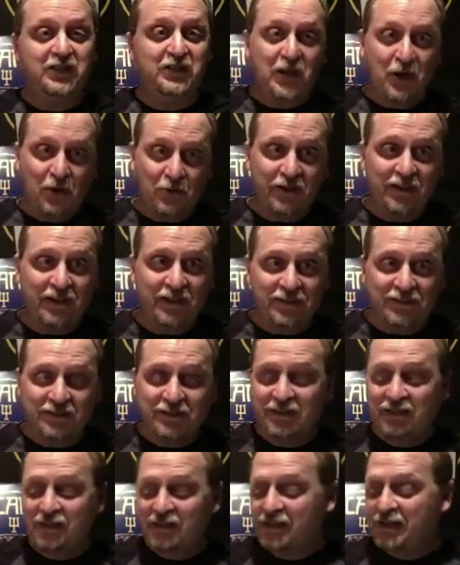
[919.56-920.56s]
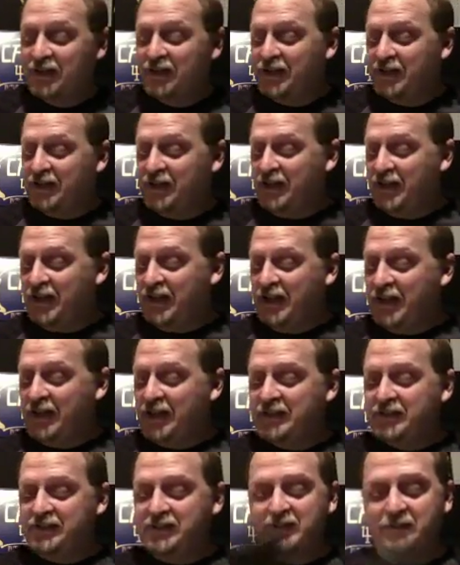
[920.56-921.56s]
Yogi.
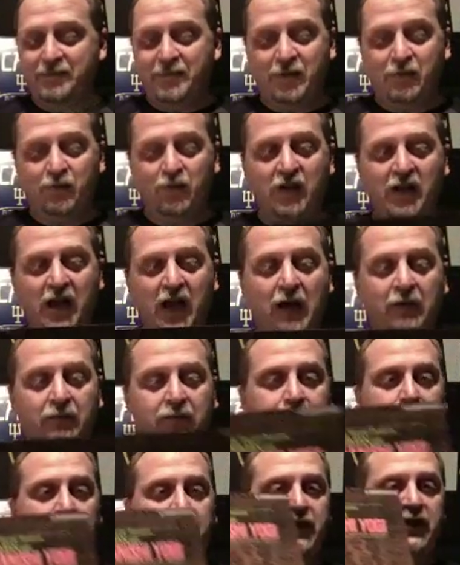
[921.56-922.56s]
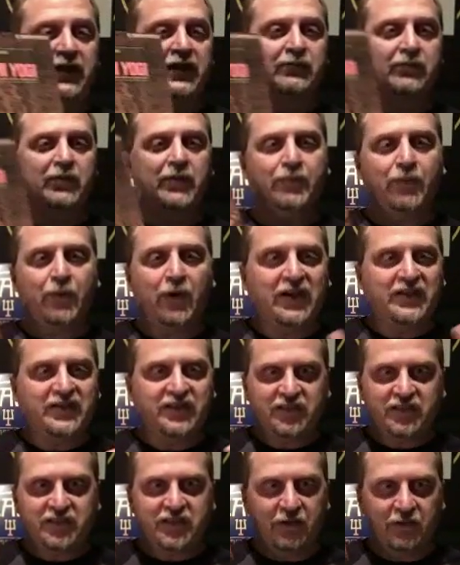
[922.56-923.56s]
And they made one album. I think he reprised
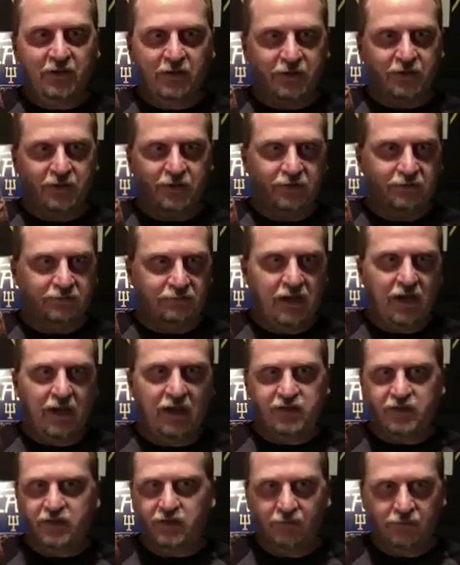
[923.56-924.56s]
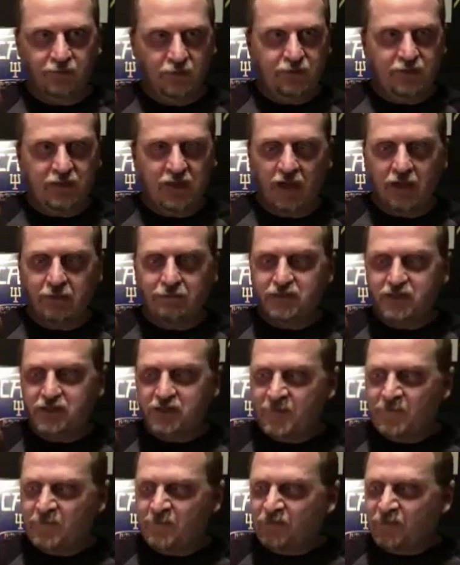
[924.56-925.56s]
his character in concert a few
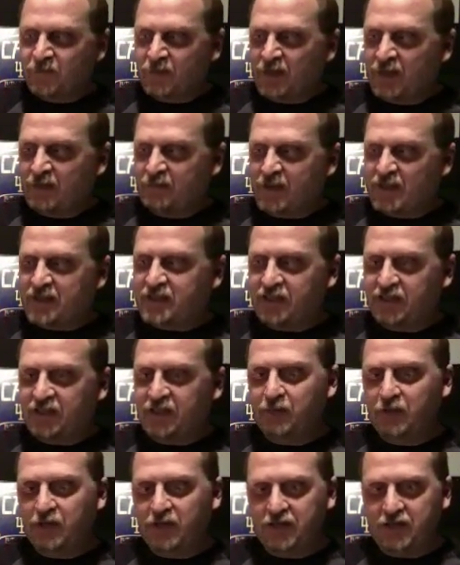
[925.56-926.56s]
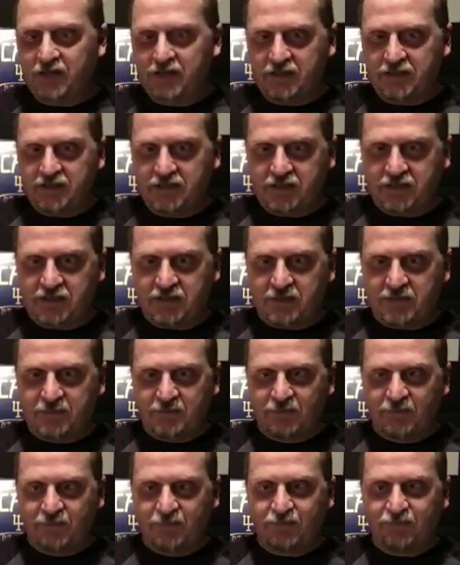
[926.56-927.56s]
times. And basically what it is
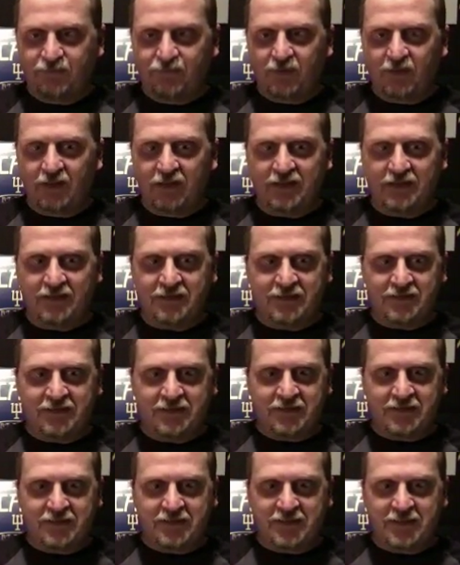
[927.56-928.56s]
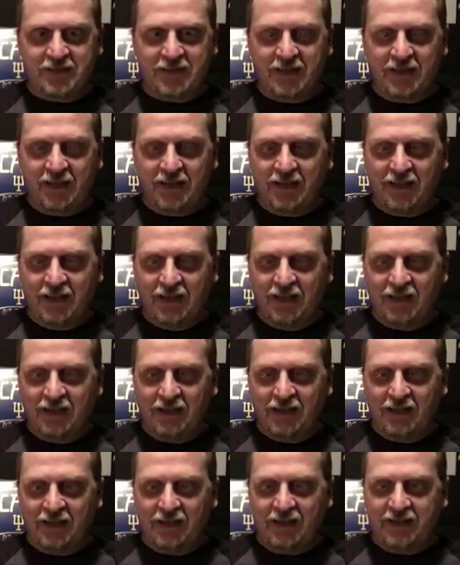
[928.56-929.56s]
it's
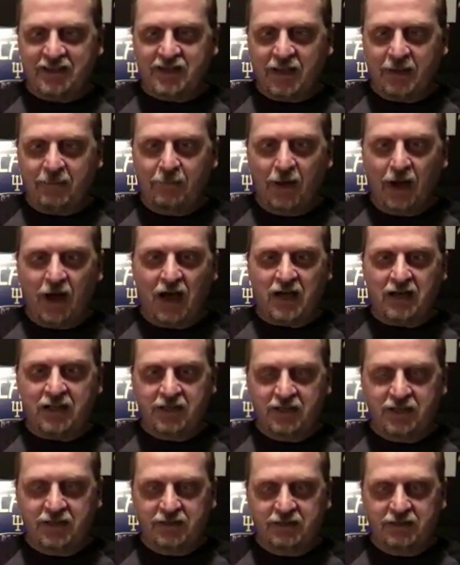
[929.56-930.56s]
a mock